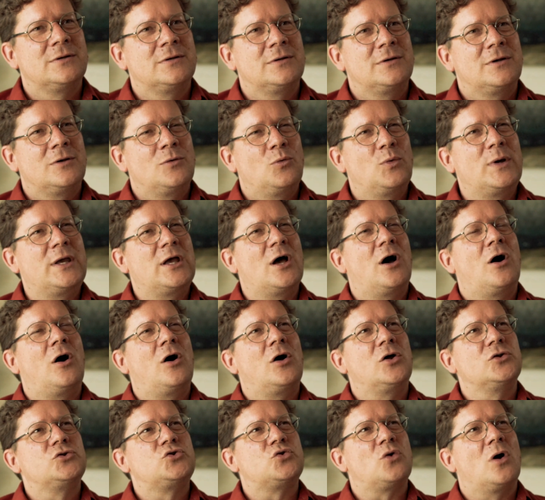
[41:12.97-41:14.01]
We
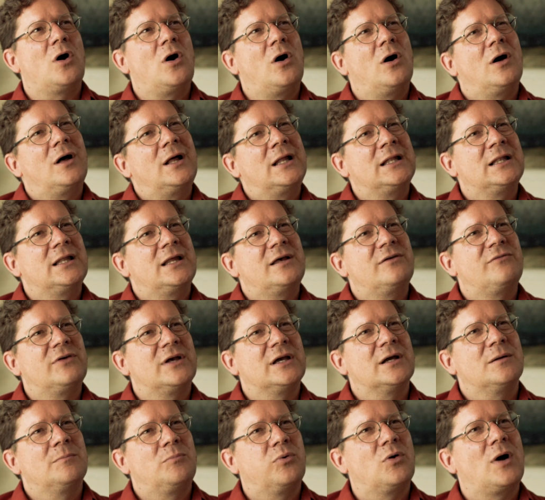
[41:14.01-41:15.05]
all draw a
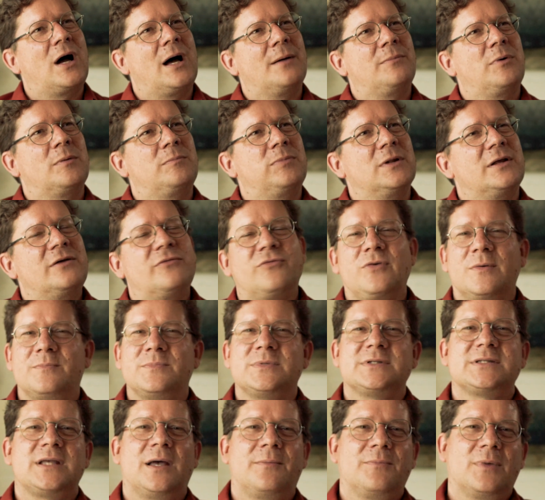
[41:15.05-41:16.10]
living probably from
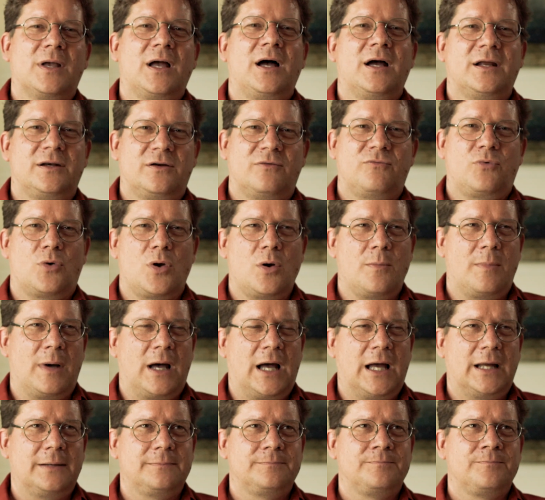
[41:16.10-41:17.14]
some kind of
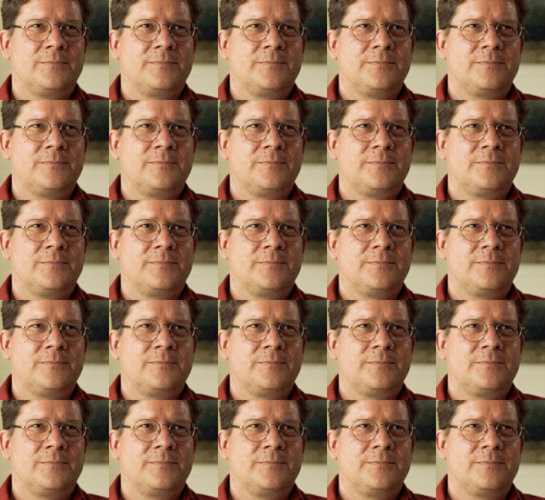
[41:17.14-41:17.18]
robot.